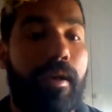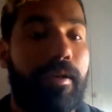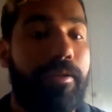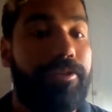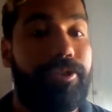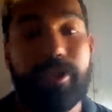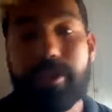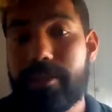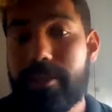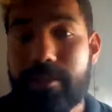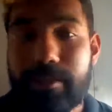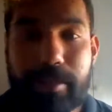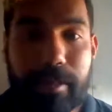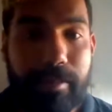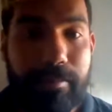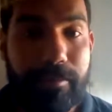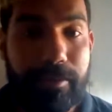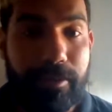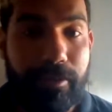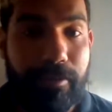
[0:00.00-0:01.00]
Just in
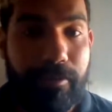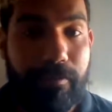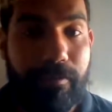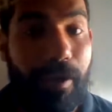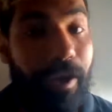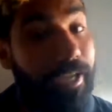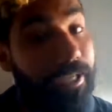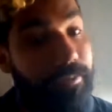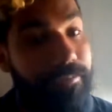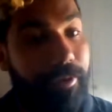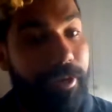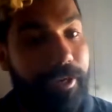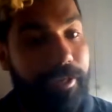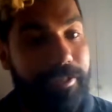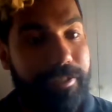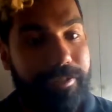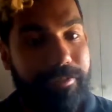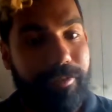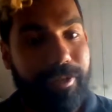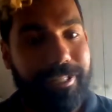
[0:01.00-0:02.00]
terms of icebreaker
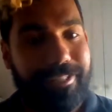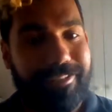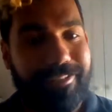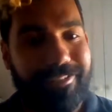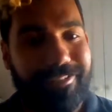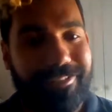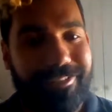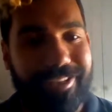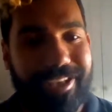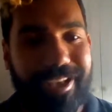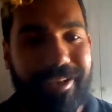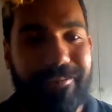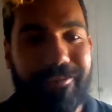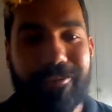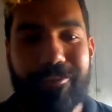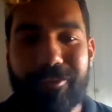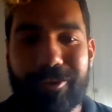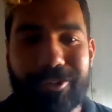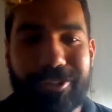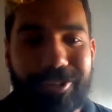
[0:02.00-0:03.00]
questions, if
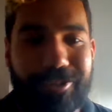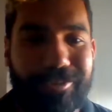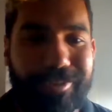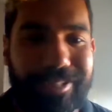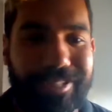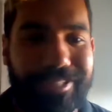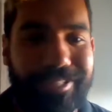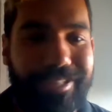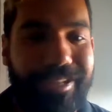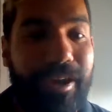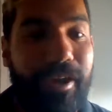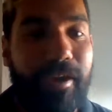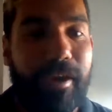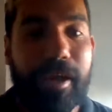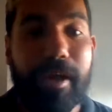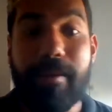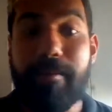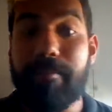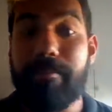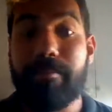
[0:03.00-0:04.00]
you wanted to do at the start,
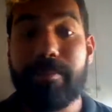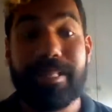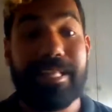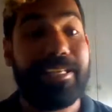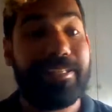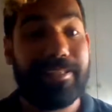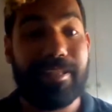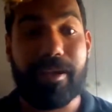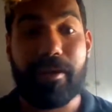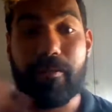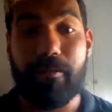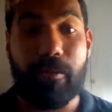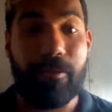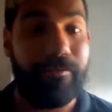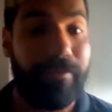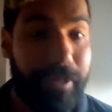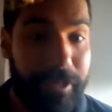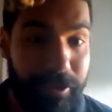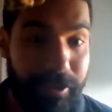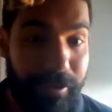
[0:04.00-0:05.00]
things like what
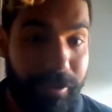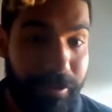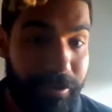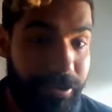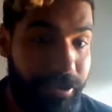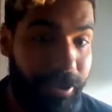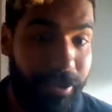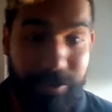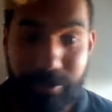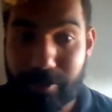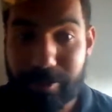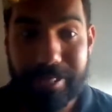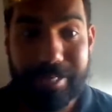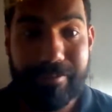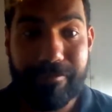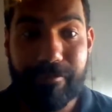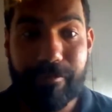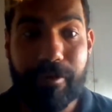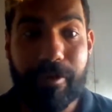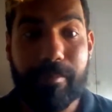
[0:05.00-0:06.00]
region or country you're
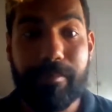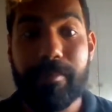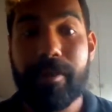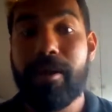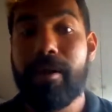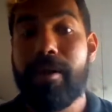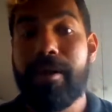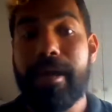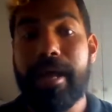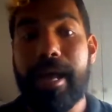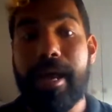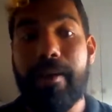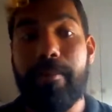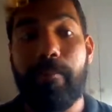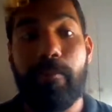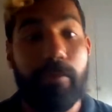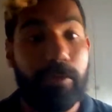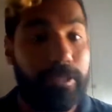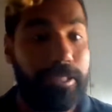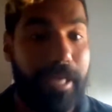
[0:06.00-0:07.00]
joining from,
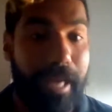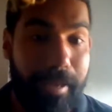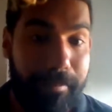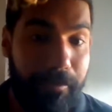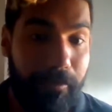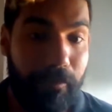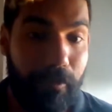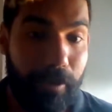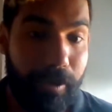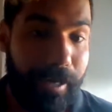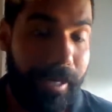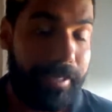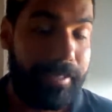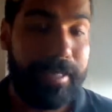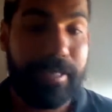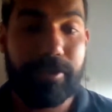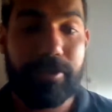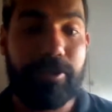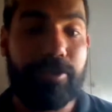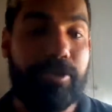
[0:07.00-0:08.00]
what type of
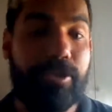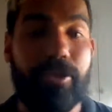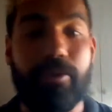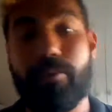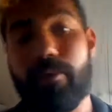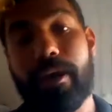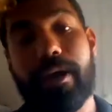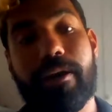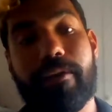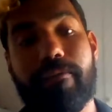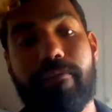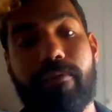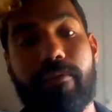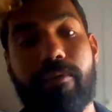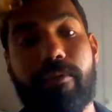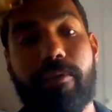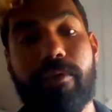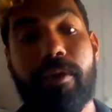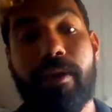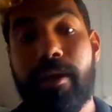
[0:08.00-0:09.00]
organization do you work
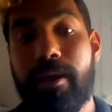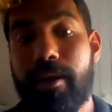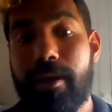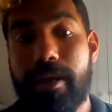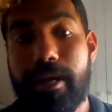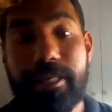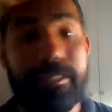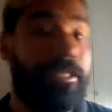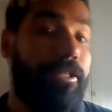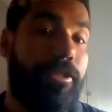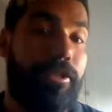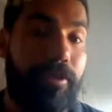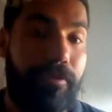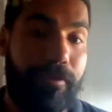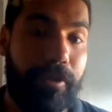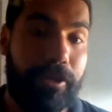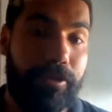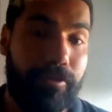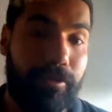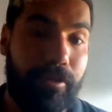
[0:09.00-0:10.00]
for, Is this your
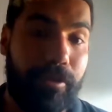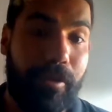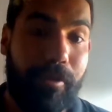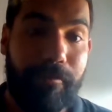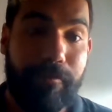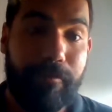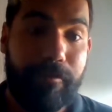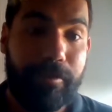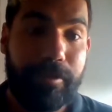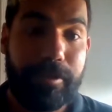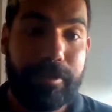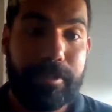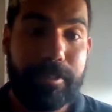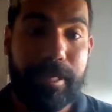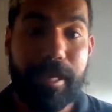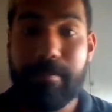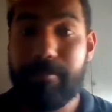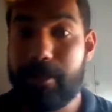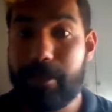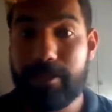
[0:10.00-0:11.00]
virtual conference?
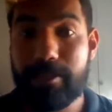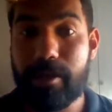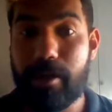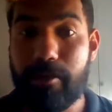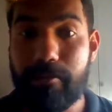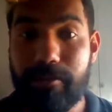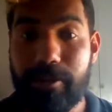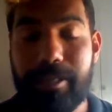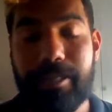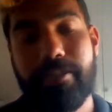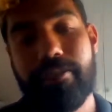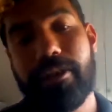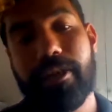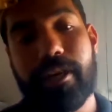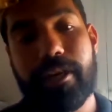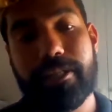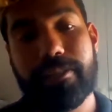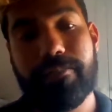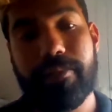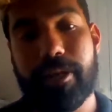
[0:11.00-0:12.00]
Are really good
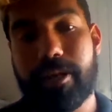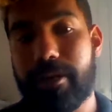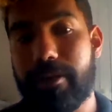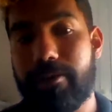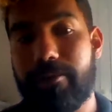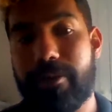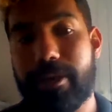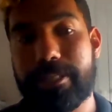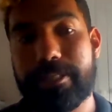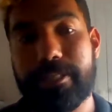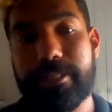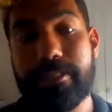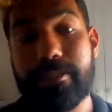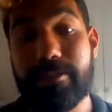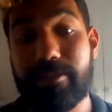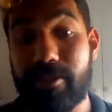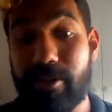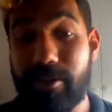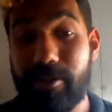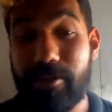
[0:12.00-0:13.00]
icebreaker
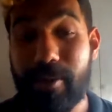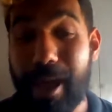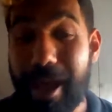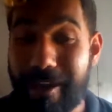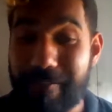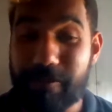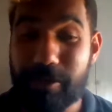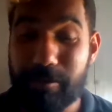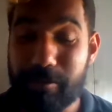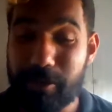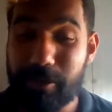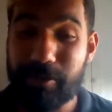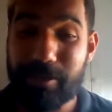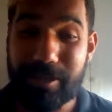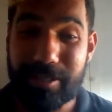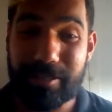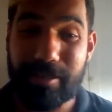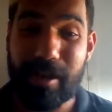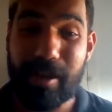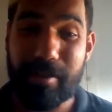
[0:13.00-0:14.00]
questions. So you have to build
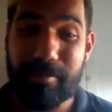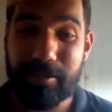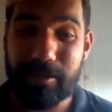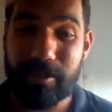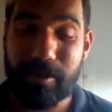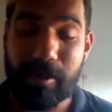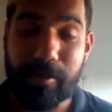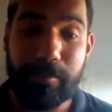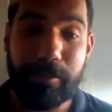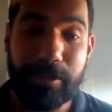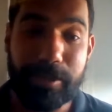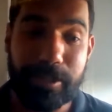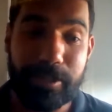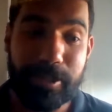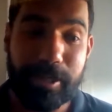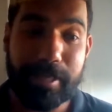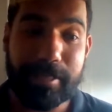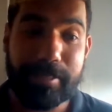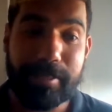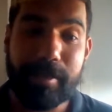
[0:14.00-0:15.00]
in time. So I would
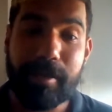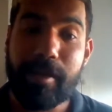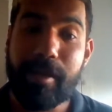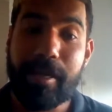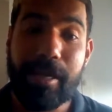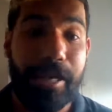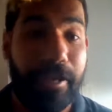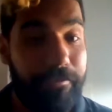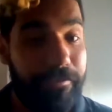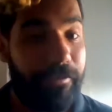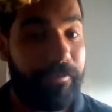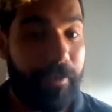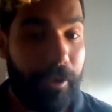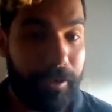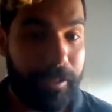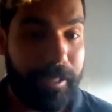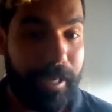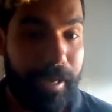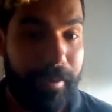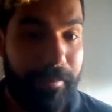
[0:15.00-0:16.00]
suggest if you've
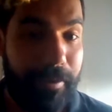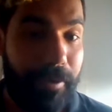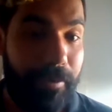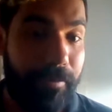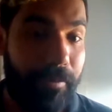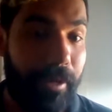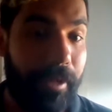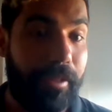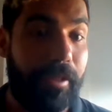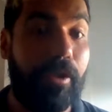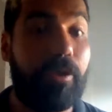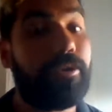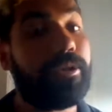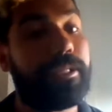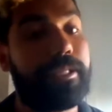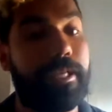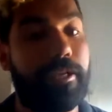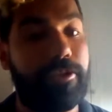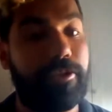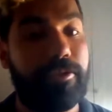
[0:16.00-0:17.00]
got time in one of the longer
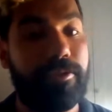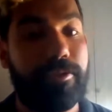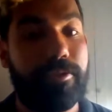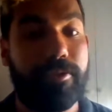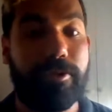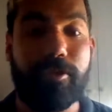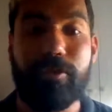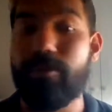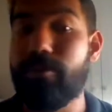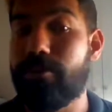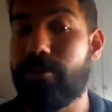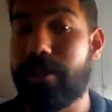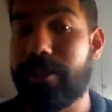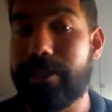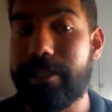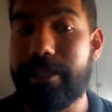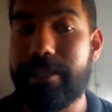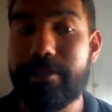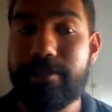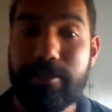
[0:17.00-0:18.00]
sessions to use one of
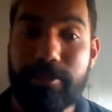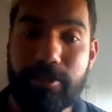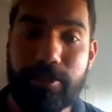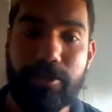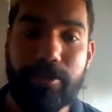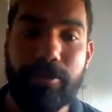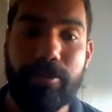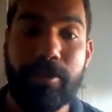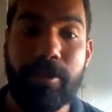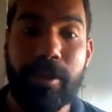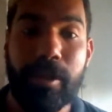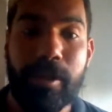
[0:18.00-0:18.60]
these to